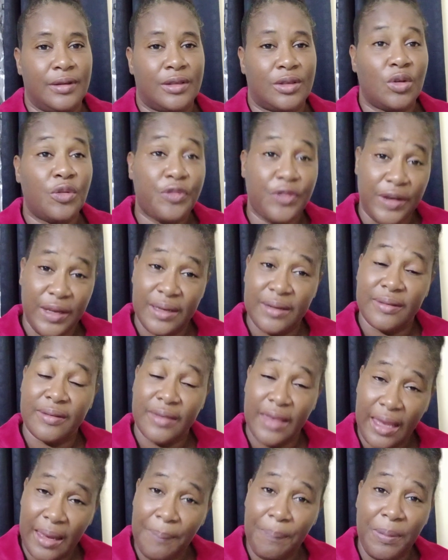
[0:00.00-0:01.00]

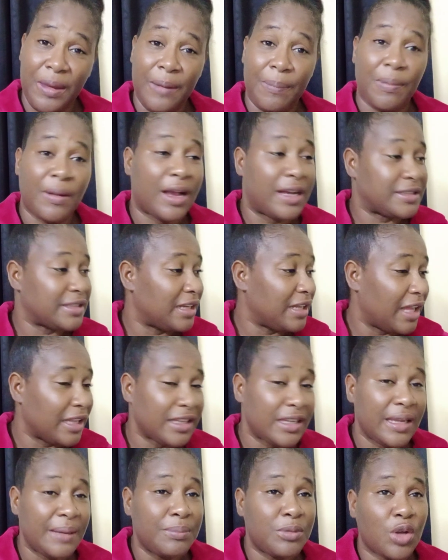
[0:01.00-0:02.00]
Because a lot
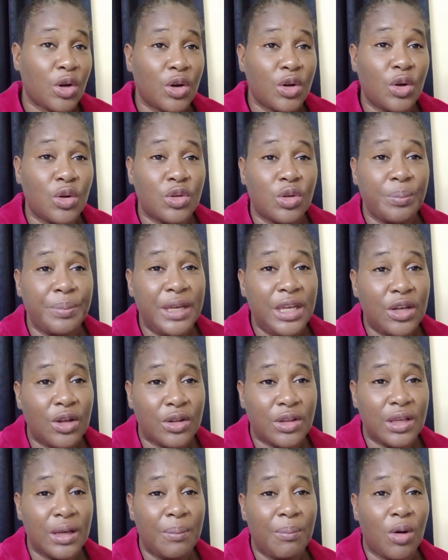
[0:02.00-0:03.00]
of them turn out to be
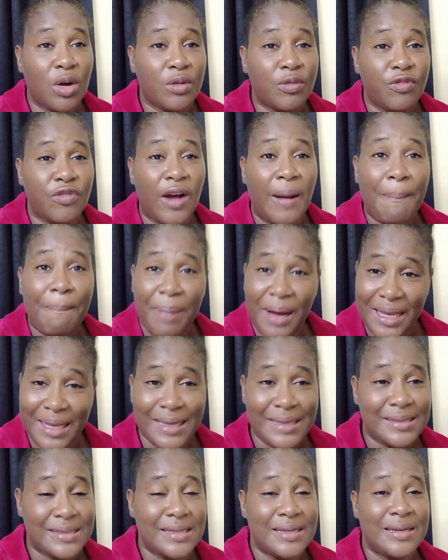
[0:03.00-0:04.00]
nothing but
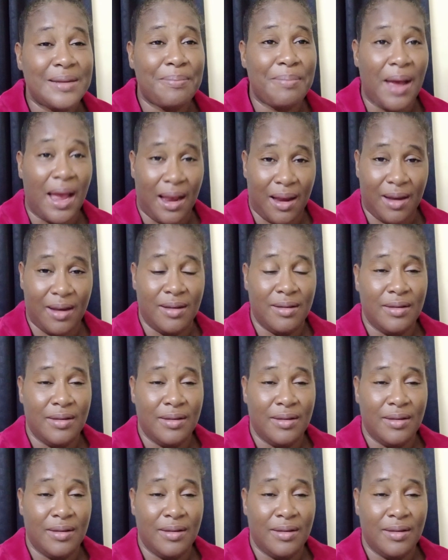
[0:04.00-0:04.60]
vampires in the back.